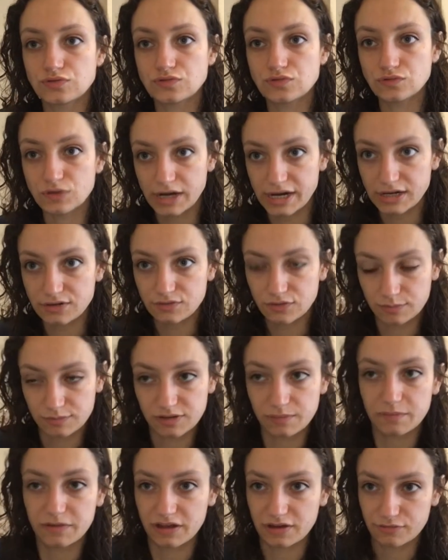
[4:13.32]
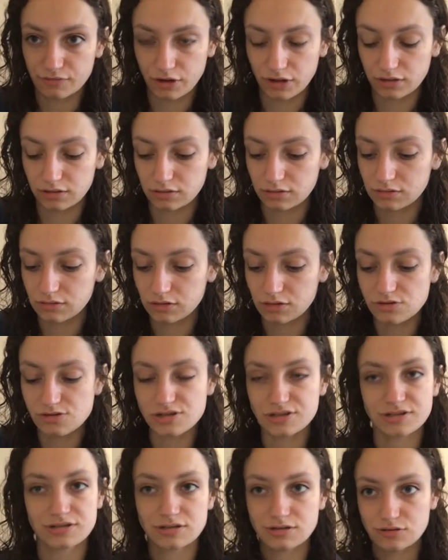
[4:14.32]
read from something I've written than
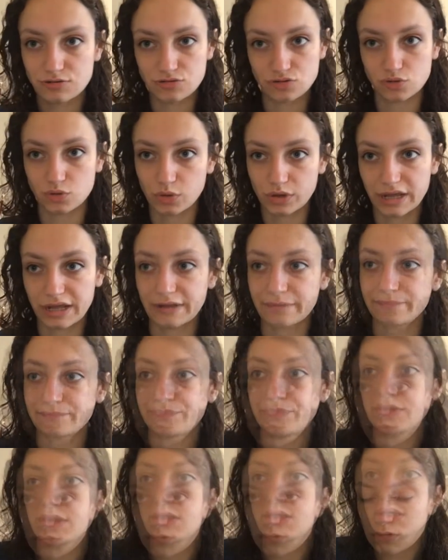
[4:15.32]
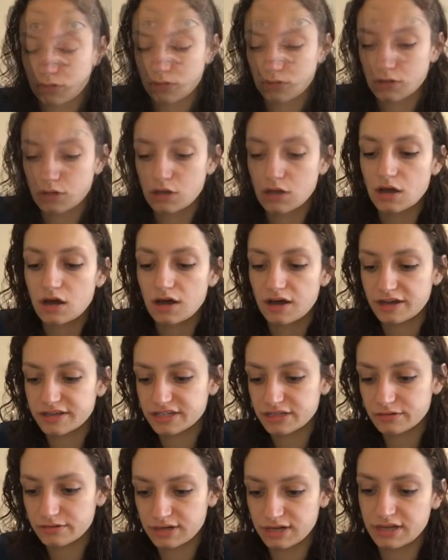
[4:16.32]
just talking. I
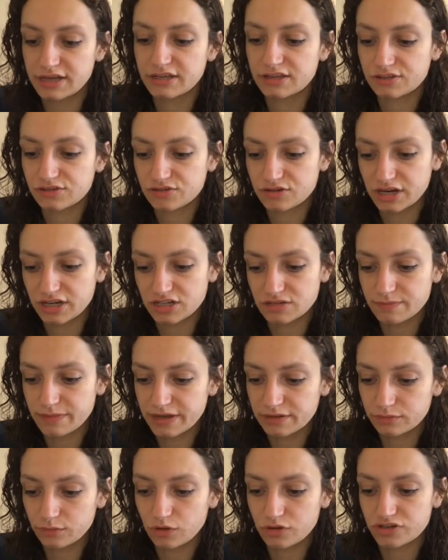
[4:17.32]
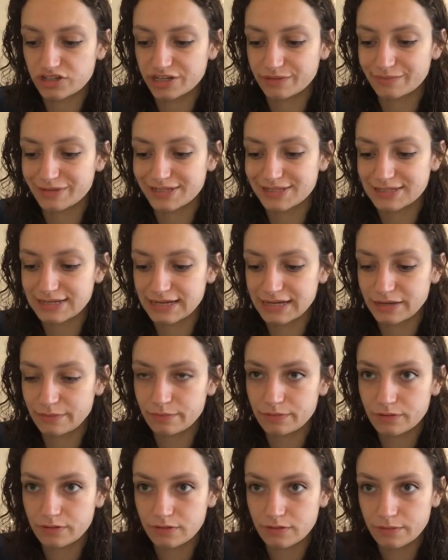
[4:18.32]
don't like strange men watching me
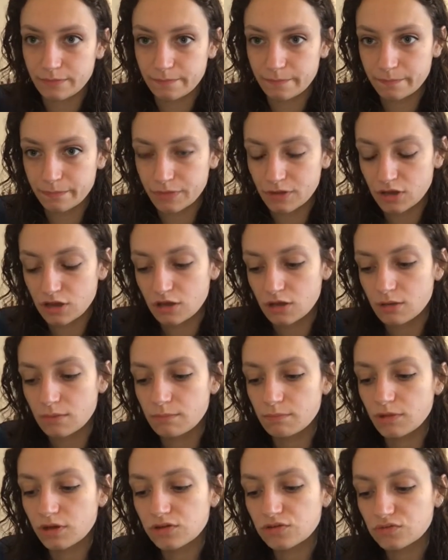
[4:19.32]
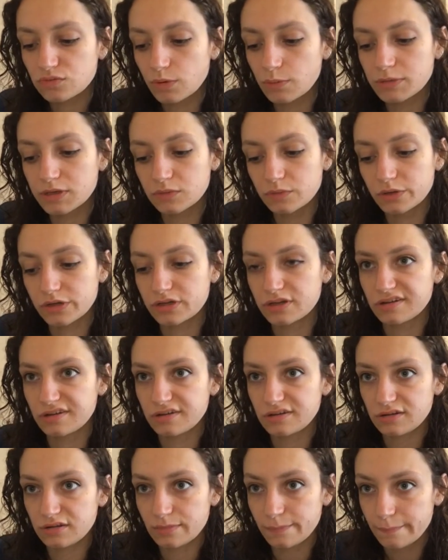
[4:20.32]
sleep. Most women
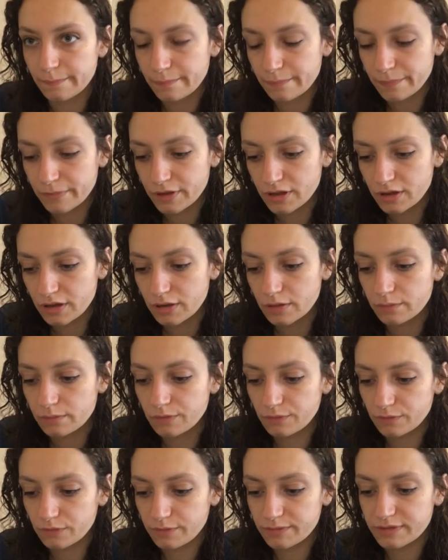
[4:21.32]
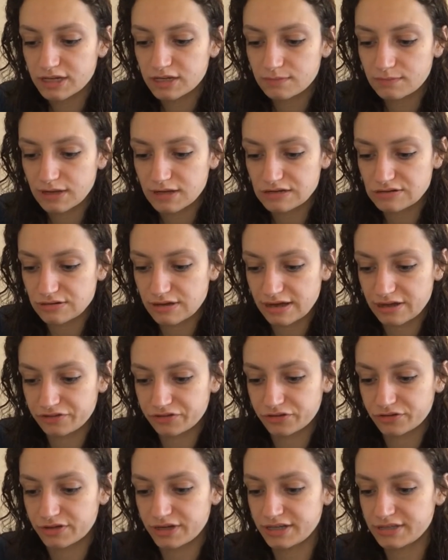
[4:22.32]
wouldn't, but women in mental health
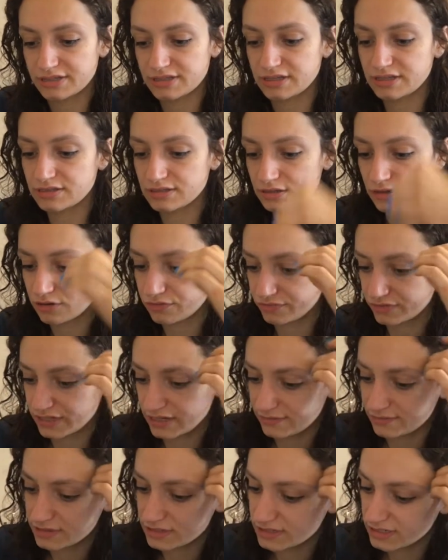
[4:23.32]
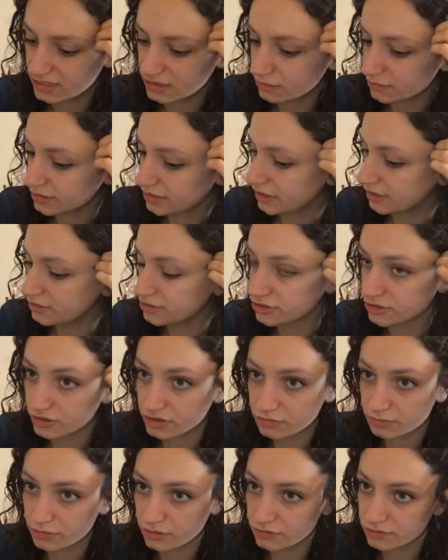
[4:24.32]
crisis often have to deal with it during
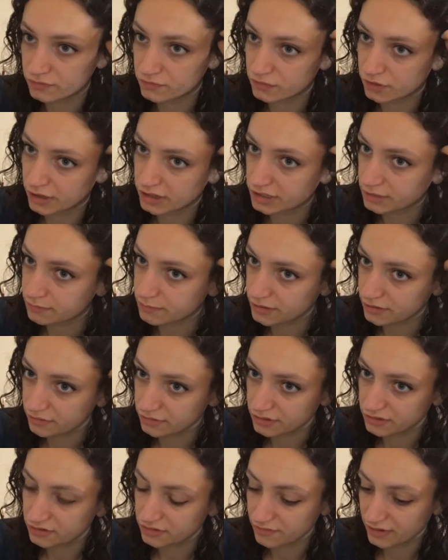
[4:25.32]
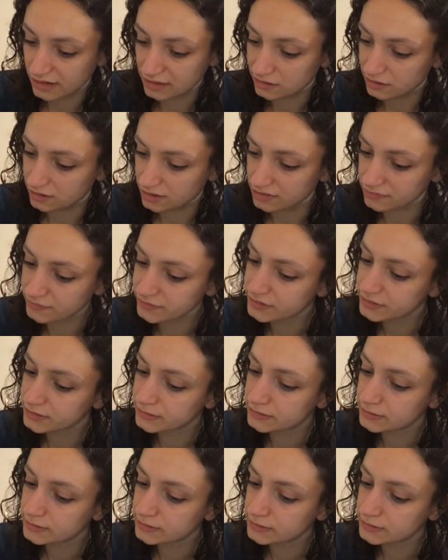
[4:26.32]
the most frightening periods of our lives.